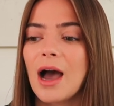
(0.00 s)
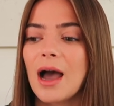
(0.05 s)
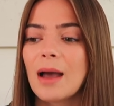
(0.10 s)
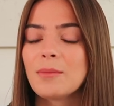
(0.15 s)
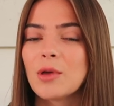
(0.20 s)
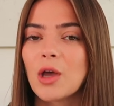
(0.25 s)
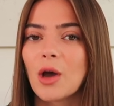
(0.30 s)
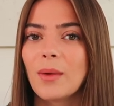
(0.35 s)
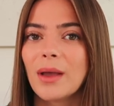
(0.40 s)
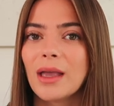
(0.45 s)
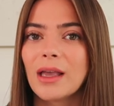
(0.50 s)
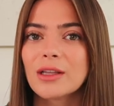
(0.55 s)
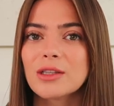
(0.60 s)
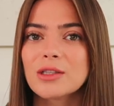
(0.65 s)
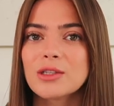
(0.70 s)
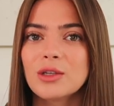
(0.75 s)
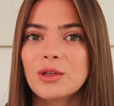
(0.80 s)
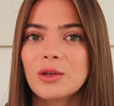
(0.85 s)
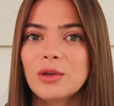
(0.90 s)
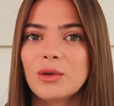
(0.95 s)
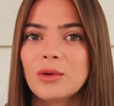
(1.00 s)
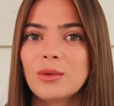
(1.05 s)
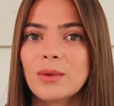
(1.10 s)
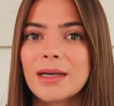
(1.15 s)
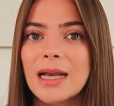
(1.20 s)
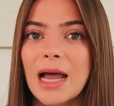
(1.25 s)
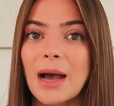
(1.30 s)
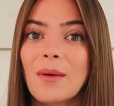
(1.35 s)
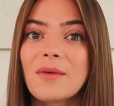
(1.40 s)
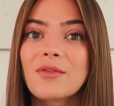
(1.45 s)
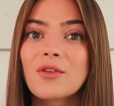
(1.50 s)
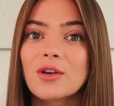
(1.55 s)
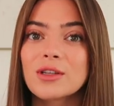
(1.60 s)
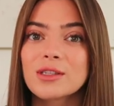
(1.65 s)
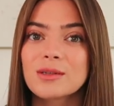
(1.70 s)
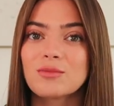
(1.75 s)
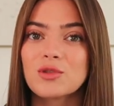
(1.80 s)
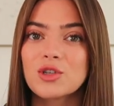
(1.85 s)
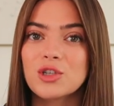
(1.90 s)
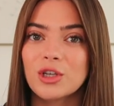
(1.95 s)
I'm going to, now I've got
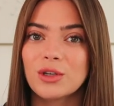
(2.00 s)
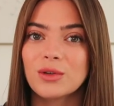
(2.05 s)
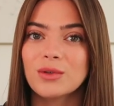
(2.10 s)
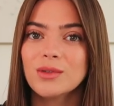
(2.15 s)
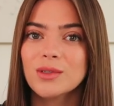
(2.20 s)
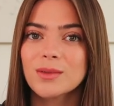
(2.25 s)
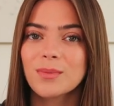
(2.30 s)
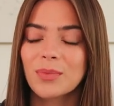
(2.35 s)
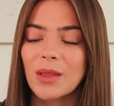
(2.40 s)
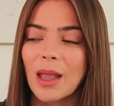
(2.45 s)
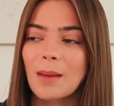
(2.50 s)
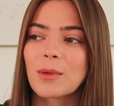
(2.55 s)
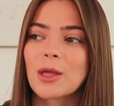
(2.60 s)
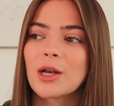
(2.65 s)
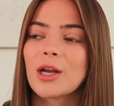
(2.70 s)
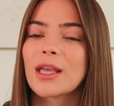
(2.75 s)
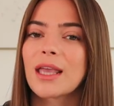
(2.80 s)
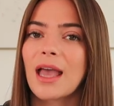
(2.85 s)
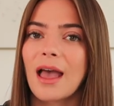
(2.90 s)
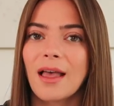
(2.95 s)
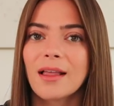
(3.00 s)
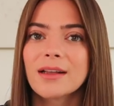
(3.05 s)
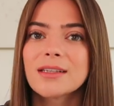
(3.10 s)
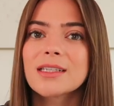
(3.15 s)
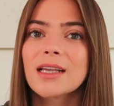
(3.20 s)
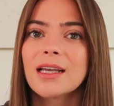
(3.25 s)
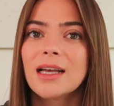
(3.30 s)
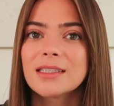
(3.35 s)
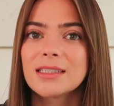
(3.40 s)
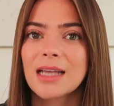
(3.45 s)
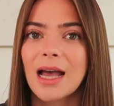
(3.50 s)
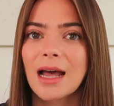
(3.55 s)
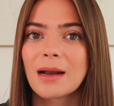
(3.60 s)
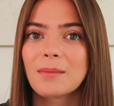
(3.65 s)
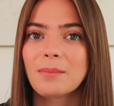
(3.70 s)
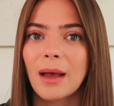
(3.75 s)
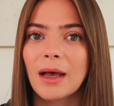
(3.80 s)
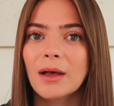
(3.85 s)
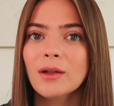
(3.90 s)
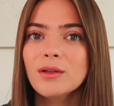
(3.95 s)
some shoes, I'm gonna get a
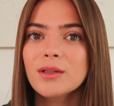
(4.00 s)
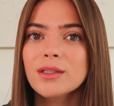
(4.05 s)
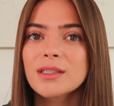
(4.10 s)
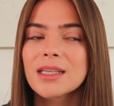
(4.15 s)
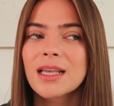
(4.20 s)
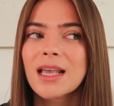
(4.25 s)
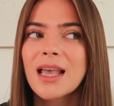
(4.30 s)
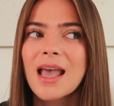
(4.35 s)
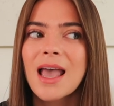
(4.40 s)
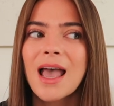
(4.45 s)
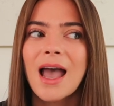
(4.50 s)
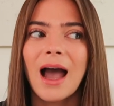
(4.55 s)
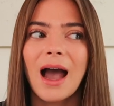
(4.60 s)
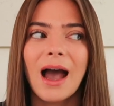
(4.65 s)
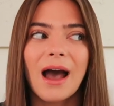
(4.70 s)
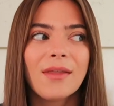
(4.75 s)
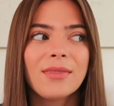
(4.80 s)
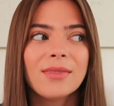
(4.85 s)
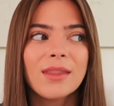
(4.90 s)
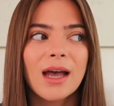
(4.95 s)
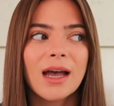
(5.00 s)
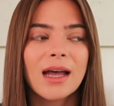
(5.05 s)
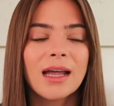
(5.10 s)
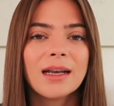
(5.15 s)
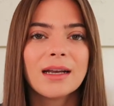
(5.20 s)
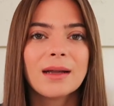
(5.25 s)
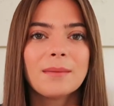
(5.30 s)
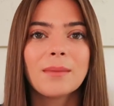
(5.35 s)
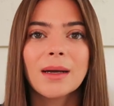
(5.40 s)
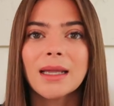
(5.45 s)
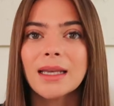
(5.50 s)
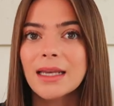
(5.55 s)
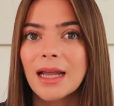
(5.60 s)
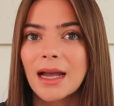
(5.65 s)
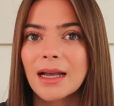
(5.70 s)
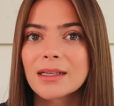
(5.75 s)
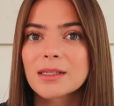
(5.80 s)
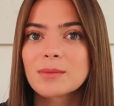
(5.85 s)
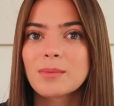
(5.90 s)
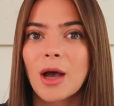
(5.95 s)
tan belt, and then my
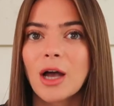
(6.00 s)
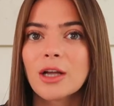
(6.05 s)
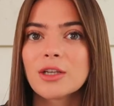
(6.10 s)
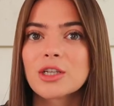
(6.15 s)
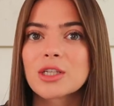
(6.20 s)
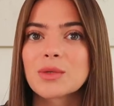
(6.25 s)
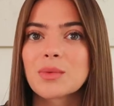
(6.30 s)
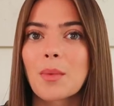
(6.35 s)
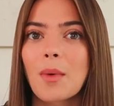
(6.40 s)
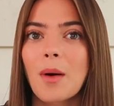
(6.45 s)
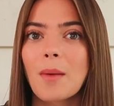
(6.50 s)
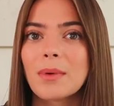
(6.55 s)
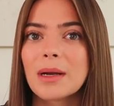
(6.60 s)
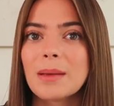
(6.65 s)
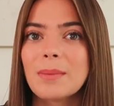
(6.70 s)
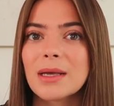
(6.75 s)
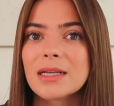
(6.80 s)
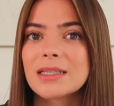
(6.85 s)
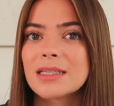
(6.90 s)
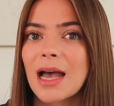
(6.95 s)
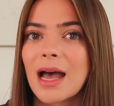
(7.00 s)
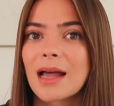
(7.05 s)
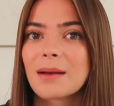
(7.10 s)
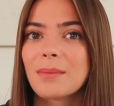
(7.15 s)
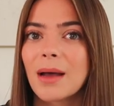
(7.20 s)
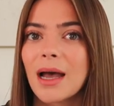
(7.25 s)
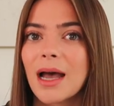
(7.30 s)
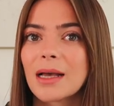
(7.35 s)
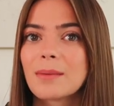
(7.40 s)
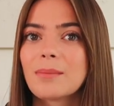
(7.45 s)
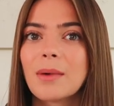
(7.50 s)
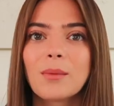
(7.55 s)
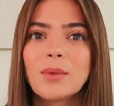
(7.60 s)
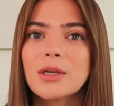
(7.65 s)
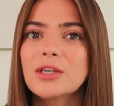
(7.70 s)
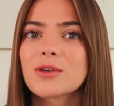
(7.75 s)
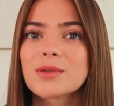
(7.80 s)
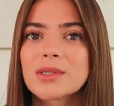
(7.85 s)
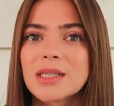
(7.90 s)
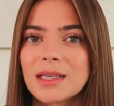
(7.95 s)
next purchase will probably be a tan bag, but
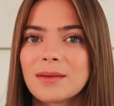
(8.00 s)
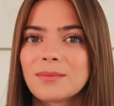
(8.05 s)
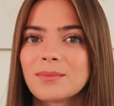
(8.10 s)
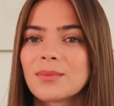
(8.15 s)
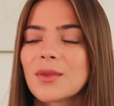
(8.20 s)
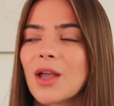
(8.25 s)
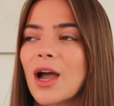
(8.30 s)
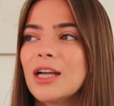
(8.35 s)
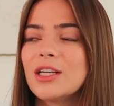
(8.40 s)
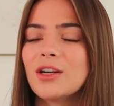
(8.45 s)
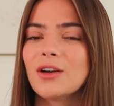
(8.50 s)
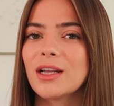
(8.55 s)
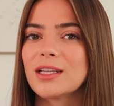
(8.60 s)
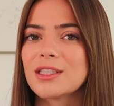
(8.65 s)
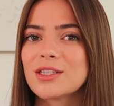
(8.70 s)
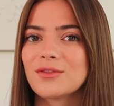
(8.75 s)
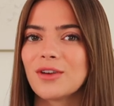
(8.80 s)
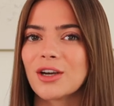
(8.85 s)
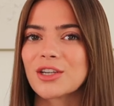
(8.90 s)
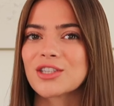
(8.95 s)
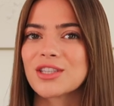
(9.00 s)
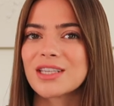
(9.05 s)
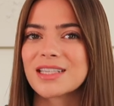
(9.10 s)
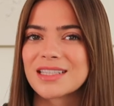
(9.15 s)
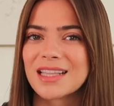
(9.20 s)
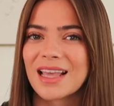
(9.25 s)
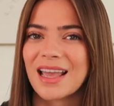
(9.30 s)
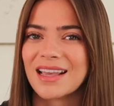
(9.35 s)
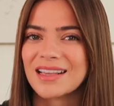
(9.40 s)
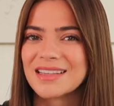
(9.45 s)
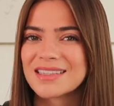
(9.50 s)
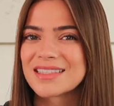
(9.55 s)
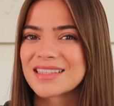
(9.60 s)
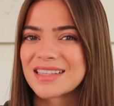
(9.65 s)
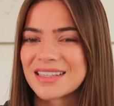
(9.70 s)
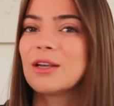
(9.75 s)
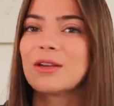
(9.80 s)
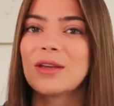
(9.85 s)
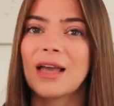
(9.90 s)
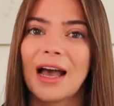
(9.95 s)
we shall see. I don't like to rush these things.
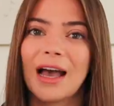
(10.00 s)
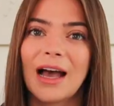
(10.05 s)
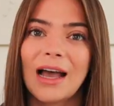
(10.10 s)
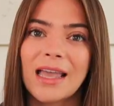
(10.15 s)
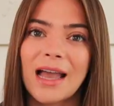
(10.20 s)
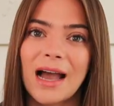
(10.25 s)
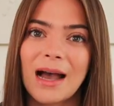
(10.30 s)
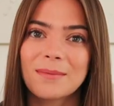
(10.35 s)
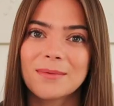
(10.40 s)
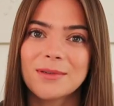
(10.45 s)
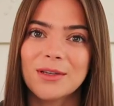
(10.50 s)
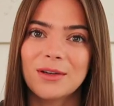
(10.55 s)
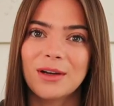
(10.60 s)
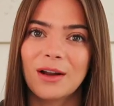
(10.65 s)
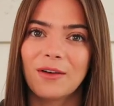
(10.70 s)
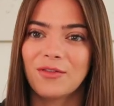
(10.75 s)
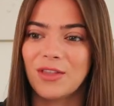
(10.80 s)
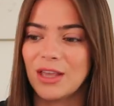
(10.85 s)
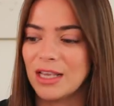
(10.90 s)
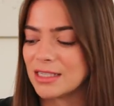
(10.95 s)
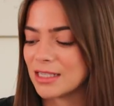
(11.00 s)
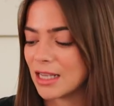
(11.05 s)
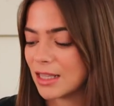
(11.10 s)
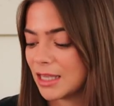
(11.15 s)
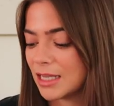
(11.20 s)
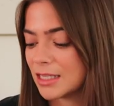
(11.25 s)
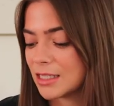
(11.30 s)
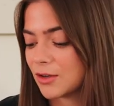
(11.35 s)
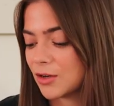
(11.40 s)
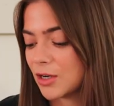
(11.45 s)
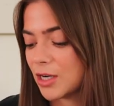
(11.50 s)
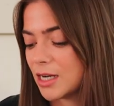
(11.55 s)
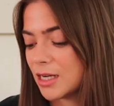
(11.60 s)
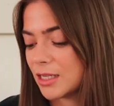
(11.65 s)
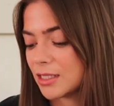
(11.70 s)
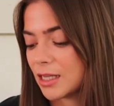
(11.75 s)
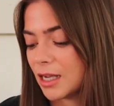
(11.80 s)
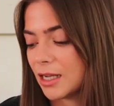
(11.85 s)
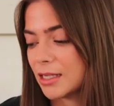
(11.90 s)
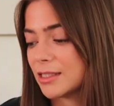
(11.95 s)
So yeah, I absolutely love these. These are in
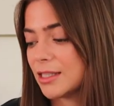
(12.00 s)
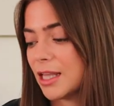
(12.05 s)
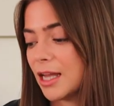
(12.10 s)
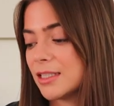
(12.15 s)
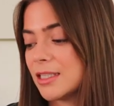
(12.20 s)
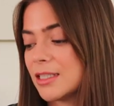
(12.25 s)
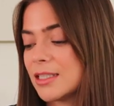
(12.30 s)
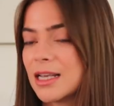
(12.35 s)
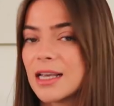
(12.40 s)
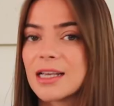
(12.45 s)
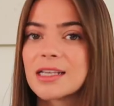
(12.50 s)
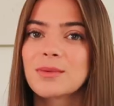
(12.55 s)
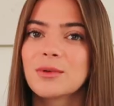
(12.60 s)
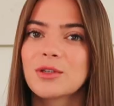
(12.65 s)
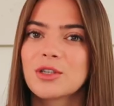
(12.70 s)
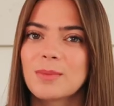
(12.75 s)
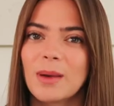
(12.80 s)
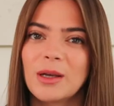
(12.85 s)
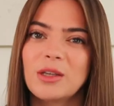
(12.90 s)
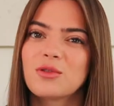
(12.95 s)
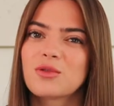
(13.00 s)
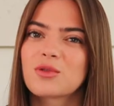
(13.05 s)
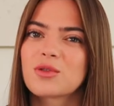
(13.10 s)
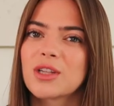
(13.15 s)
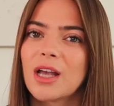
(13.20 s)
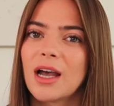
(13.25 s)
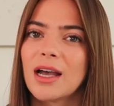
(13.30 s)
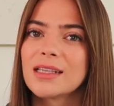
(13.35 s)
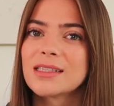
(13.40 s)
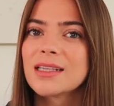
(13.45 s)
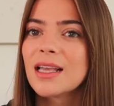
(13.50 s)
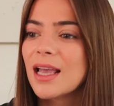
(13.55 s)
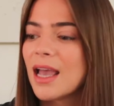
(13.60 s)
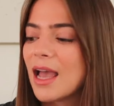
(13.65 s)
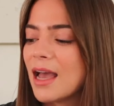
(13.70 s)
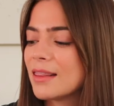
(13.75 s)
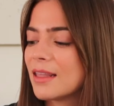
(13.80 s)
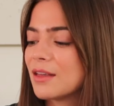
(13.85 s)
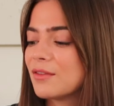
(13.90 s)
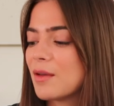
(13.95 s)
a size 36, which is my usual size.
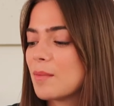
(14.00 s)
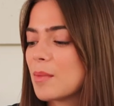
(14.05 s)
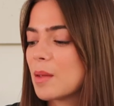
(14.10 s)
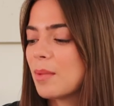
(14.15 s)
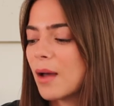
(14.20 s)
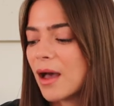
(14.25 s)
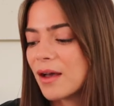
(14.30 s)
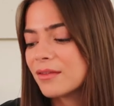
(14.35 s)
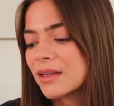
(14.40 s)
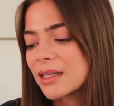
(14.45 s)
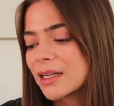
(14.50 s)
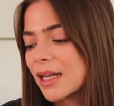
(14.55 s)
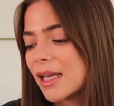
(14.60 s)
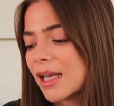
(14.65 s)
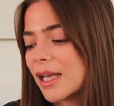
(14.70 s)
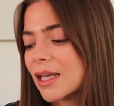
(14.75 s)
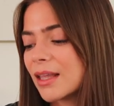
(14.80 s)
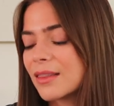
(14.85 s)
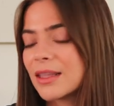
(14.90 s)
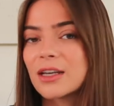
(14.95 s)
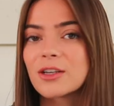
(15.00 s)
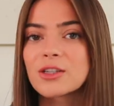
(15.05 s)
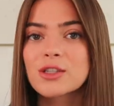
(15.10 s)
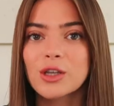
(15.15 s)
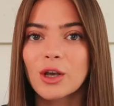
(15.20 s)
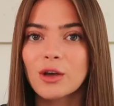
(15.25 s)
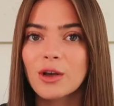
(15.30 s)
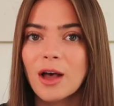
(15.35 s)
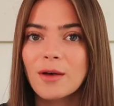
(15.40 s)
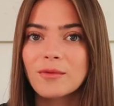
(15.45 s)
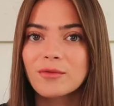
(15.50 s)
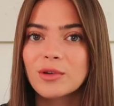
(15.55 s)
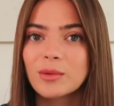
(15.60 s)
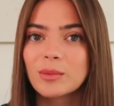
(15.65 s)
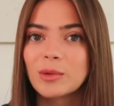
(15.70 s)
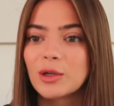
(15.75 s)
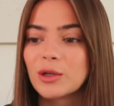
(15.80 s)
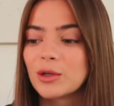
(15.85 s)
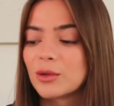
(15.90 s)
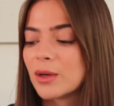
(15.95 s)
They fit me perfectly. They are so
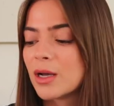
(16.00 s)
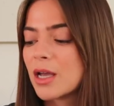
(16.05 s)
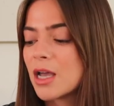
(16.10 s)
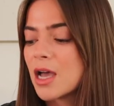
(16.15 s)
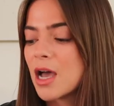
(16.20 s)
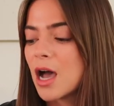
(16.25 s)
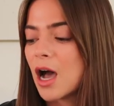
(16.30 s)
comfortable.